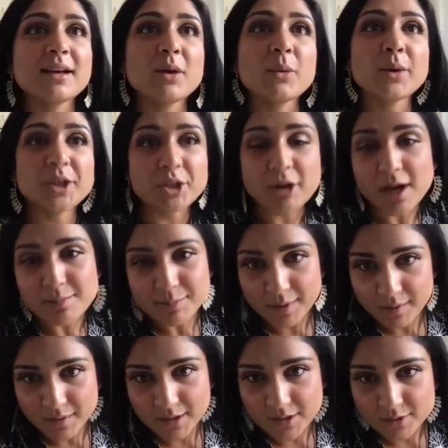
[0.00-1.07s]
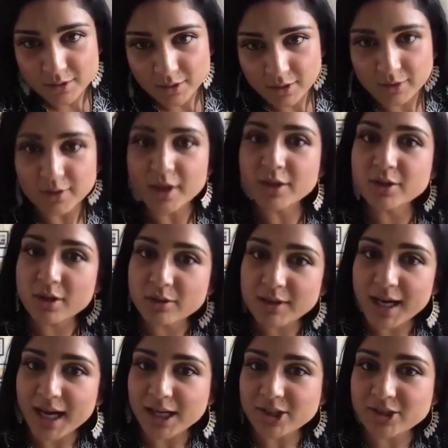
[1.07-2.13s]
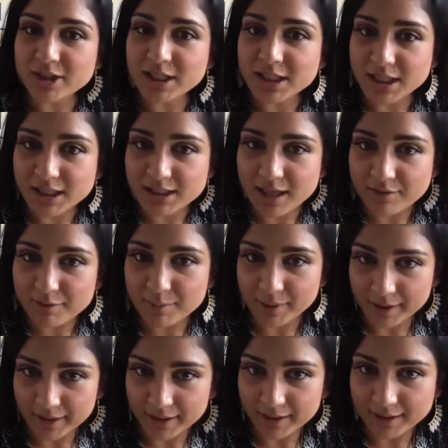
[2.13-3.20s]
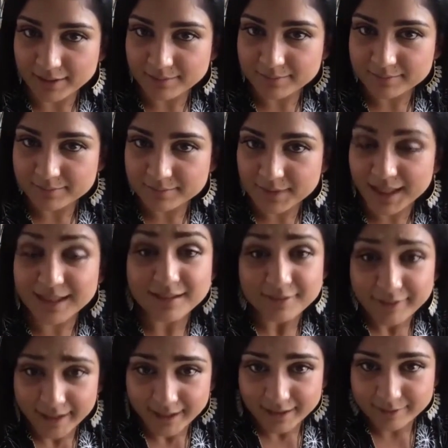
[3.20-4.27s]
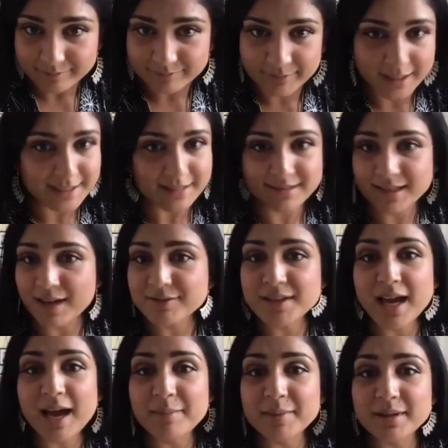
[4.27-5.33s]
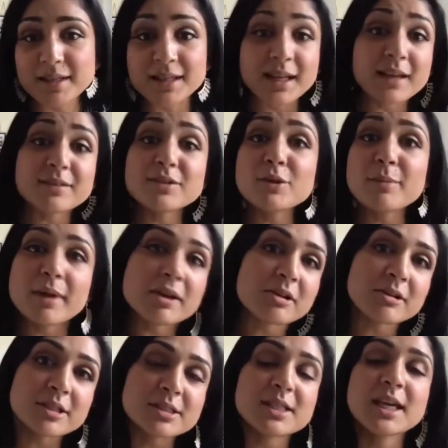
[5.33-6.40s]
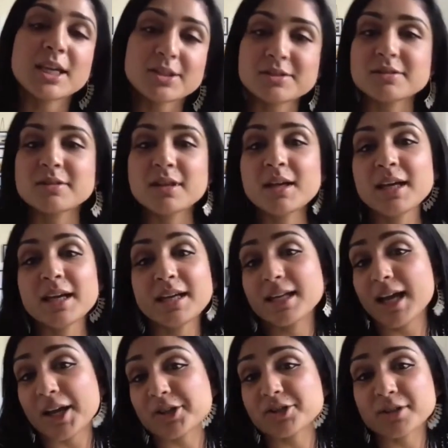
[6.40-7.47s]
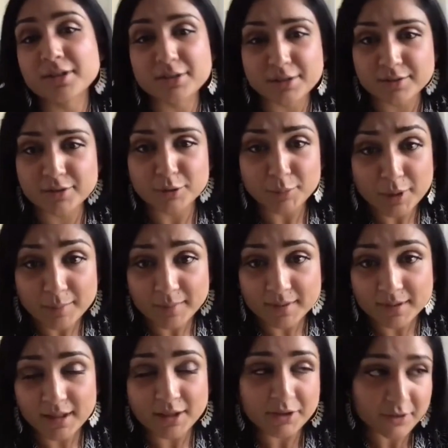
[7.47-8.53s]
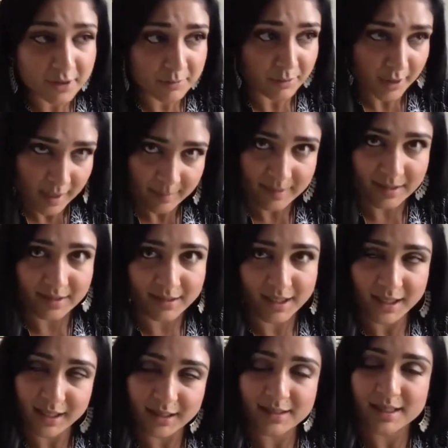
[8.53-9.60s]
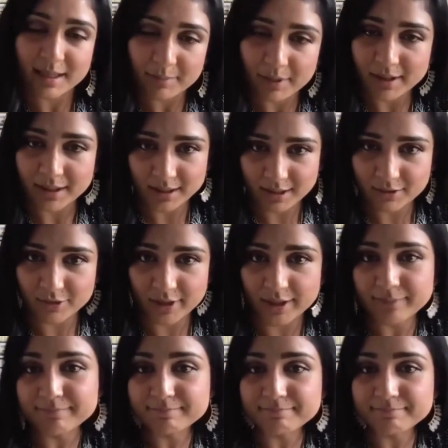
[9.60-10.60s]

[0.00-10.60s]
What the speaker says: When you're on birth control, you don't actually need to have a period. It's fake. It doesn't have to happen. It has no medical indication. It actually serves no purpose other than perhaps sustaining the tampon industry.